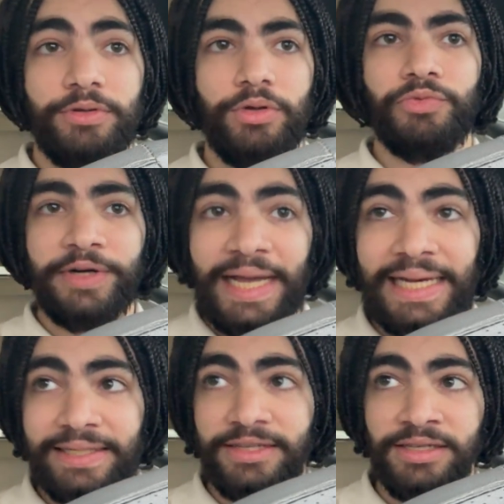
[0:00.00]

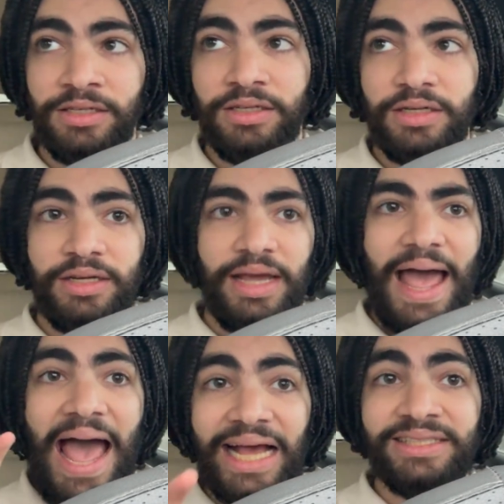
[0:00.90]
reality
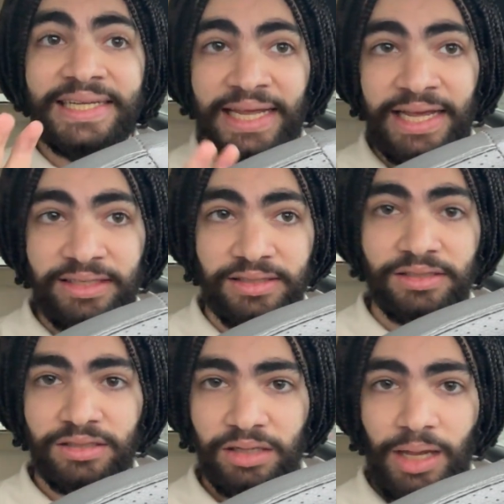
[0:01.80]
as it is,
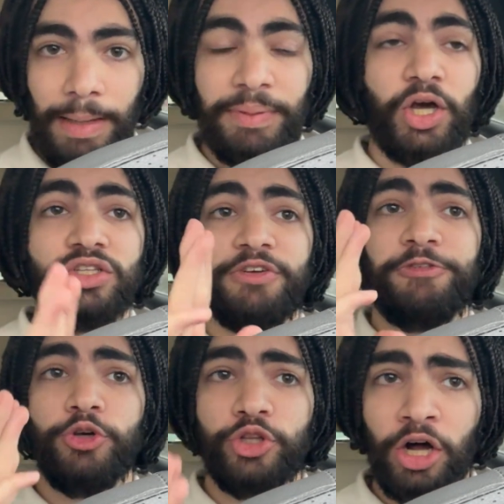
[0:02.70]
because if
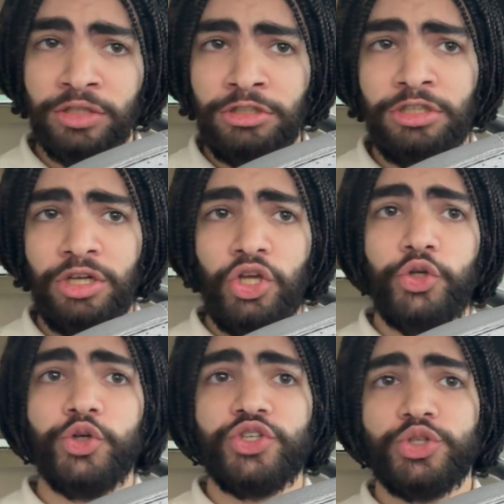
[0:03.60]
you don't,
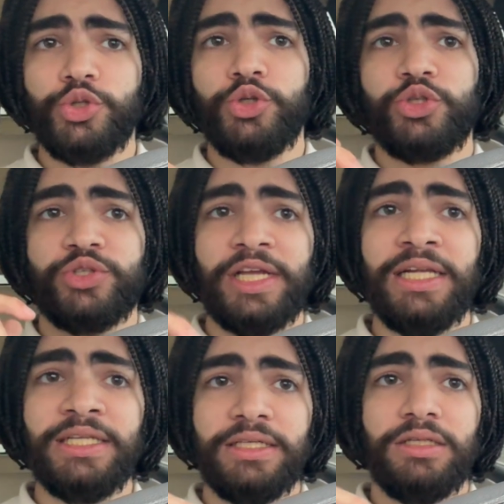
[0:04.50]
you still
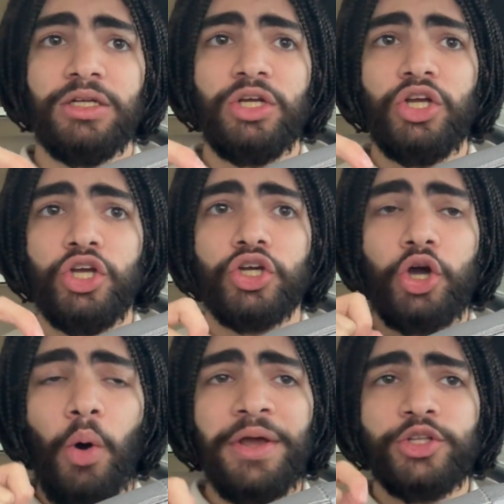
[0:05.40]

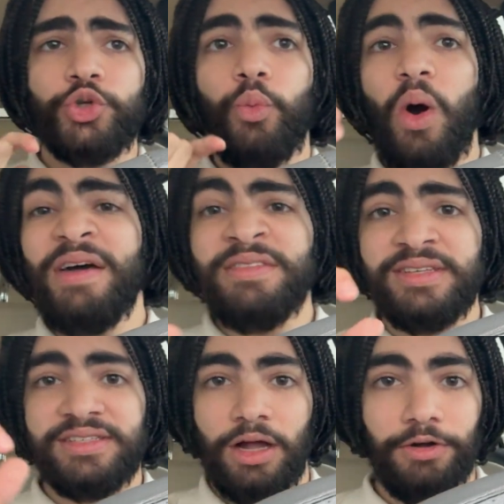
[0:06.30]
going to want
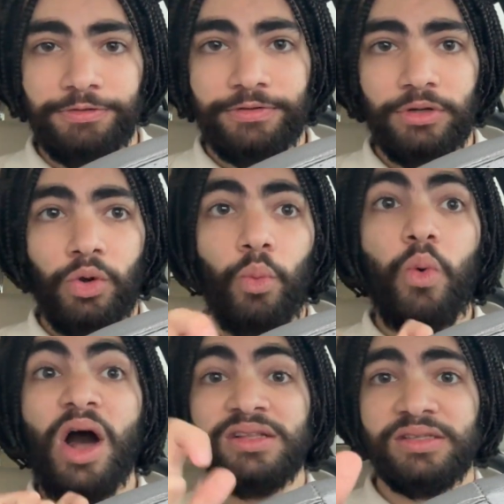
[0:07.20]
stuff,
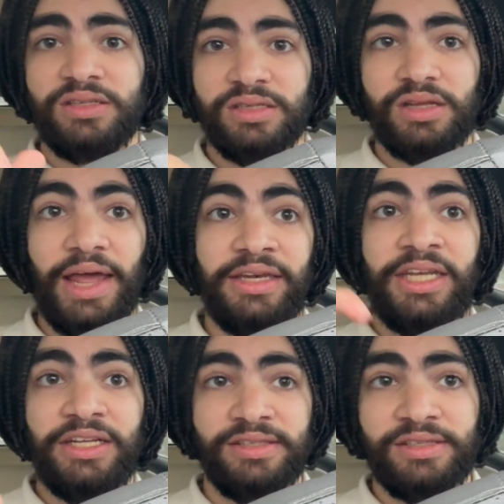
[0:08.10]
wants and
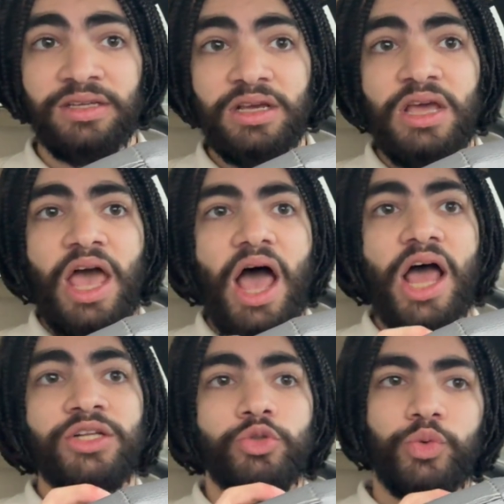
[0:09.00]
needs,
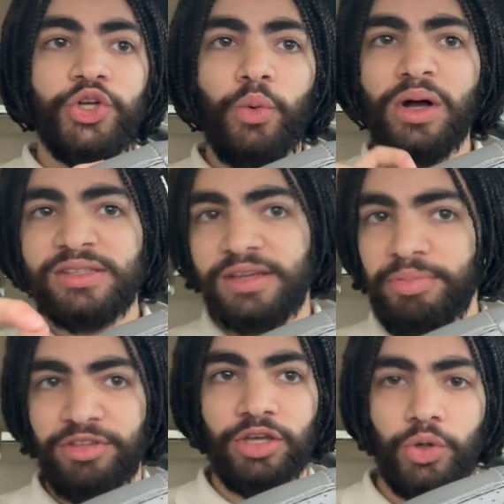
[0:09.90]
and when you want
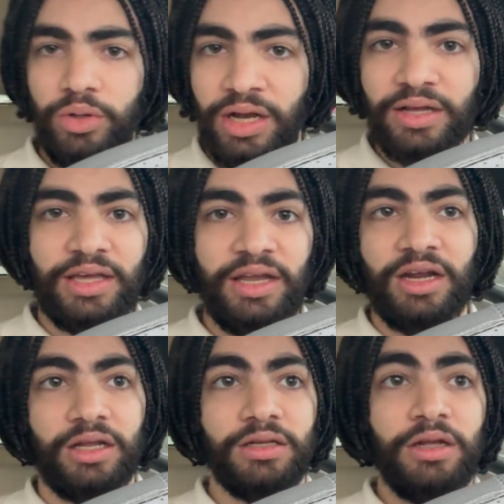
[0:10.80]
something you will not get it,
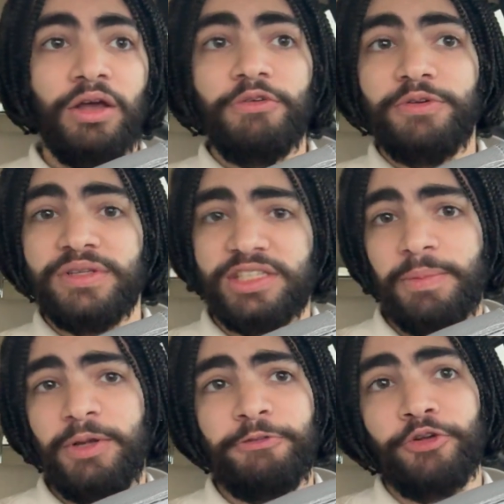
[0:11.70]

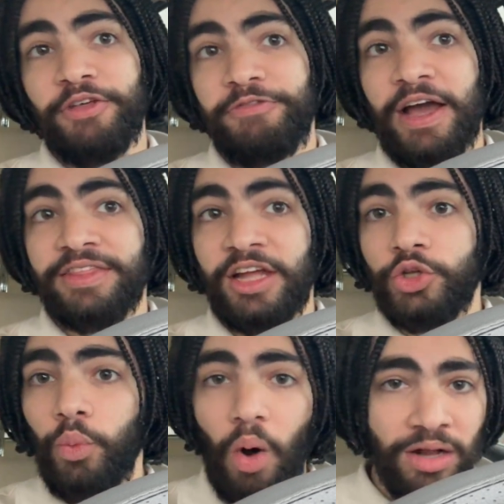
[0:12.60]
simply for the fact that
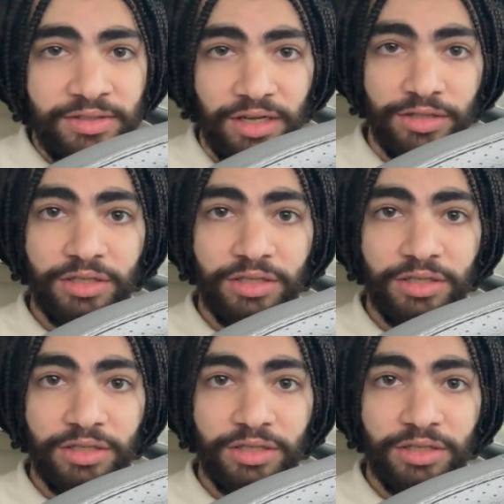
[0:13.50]
you want it.